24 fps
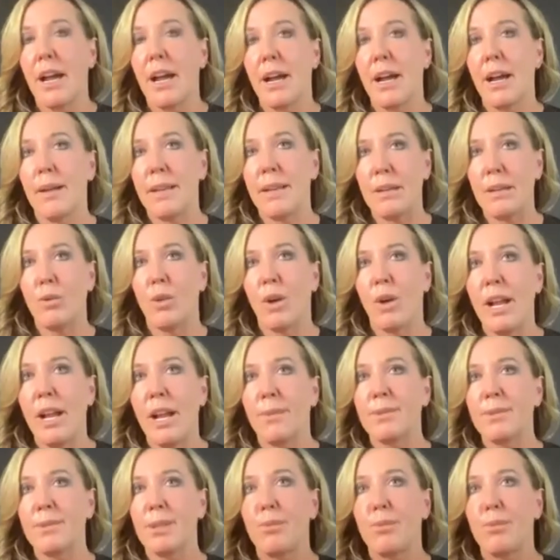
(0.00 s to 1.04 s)
It will
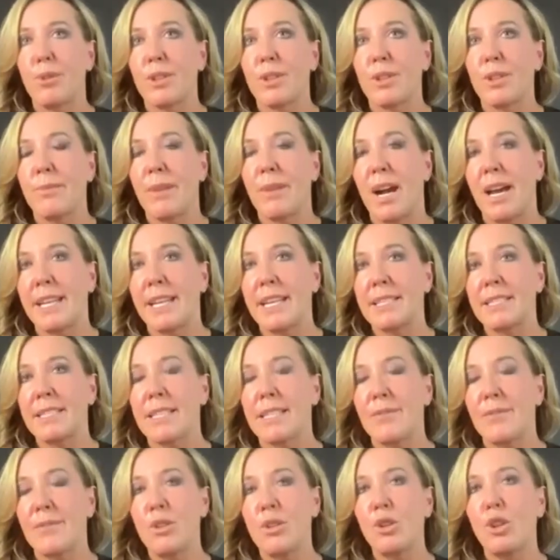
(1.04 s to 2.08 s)
help support the body, because
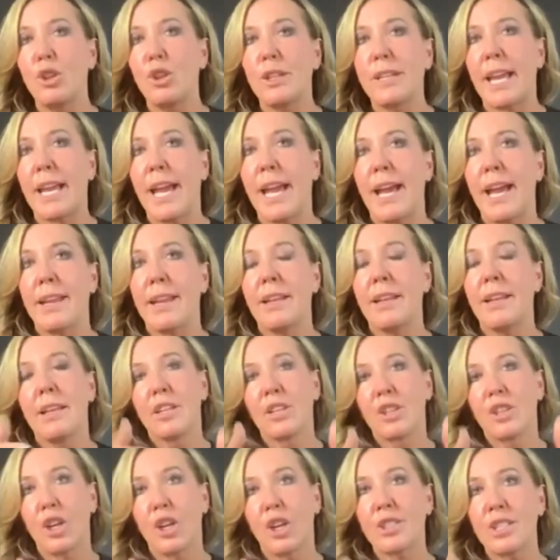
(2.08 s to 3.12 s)
if you look at
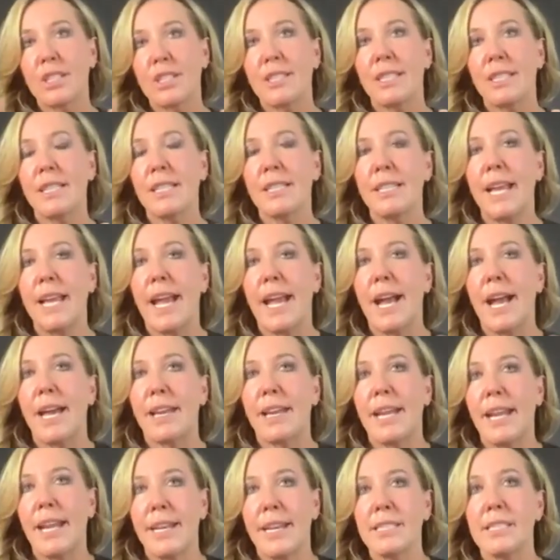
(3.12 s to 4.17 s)
quercetin and
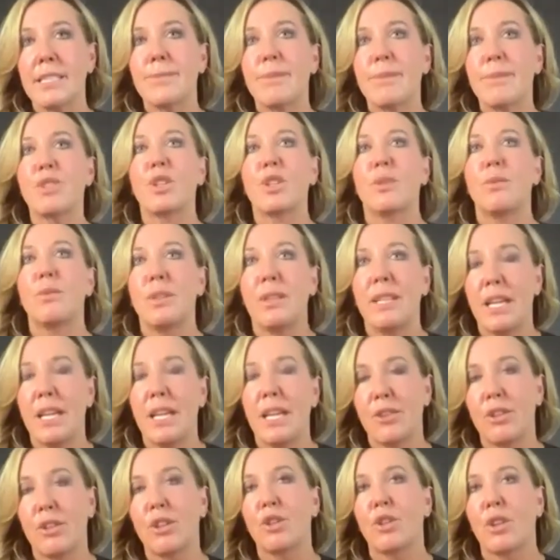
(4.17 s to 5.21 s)
NAD, and especially with the
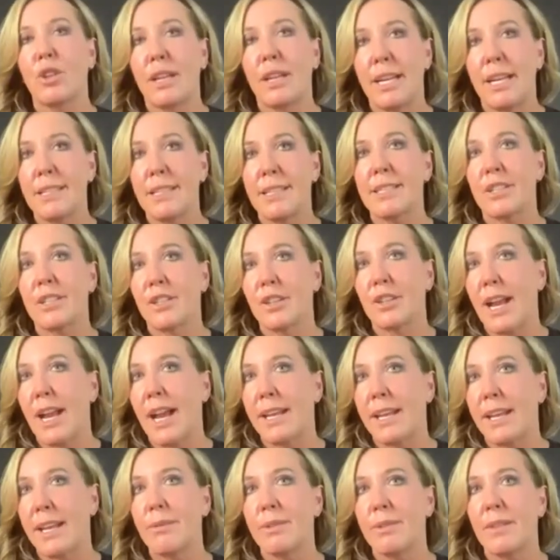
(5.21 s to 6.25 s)
other ingredients that are
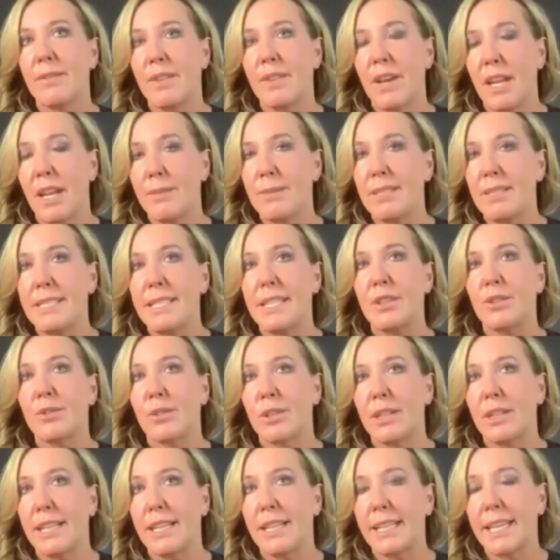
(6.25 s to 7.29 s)
added with the vitamin
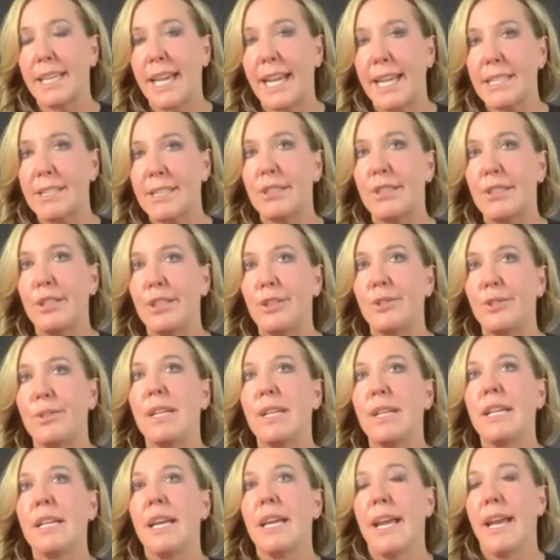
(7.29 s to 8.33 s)
D3 and K2
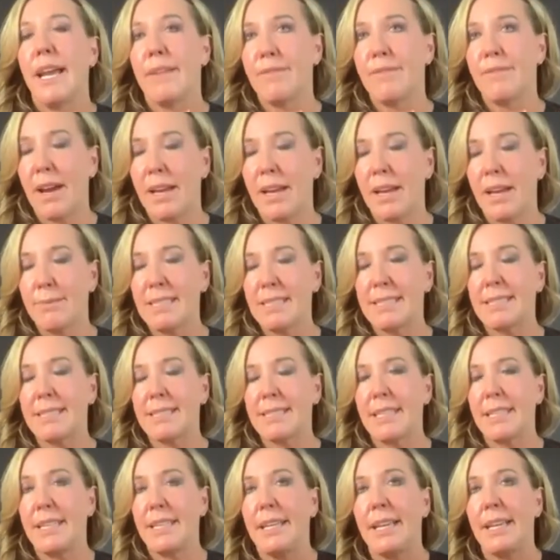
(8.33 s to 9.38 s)
and vitamin
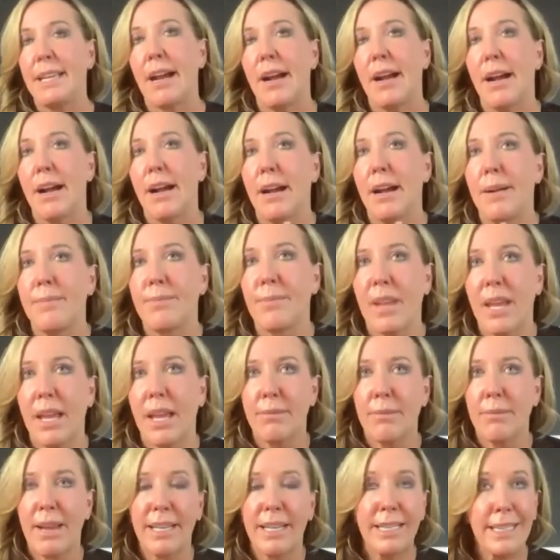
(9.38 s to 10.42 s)
C
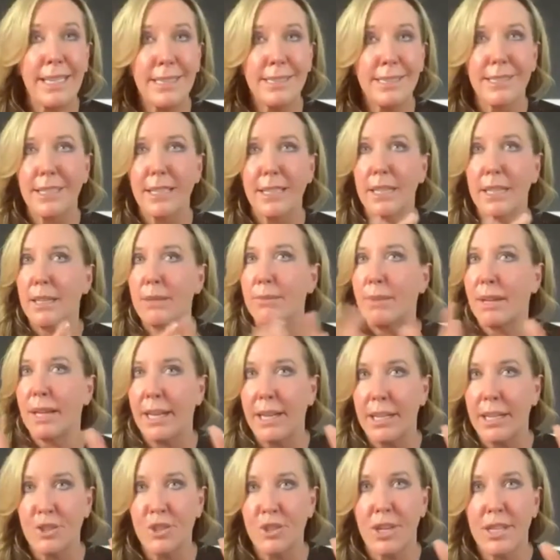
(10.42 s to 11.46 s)
and magnesium
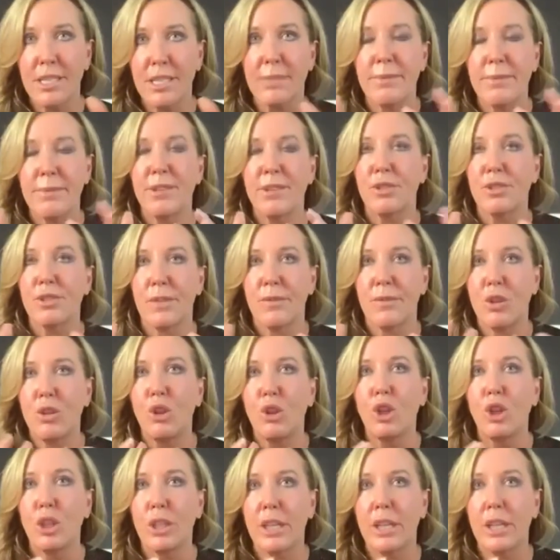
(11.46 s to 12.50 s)
and trace minerals, if you
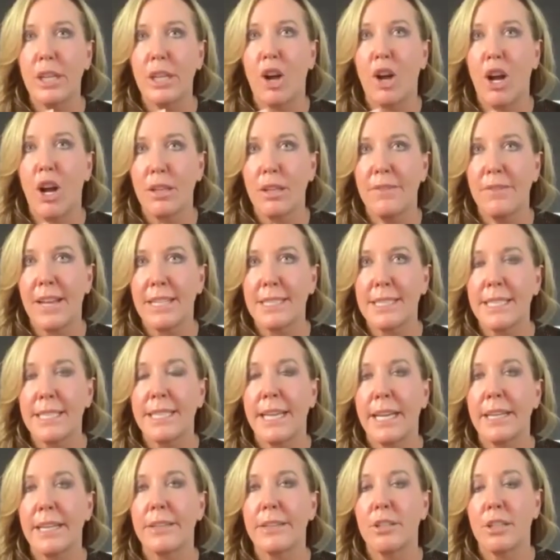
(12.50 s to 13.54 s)
look at all of that
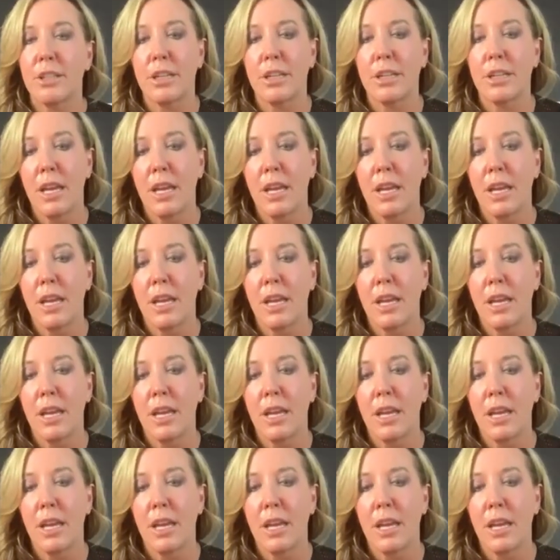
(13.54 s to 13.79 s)
together,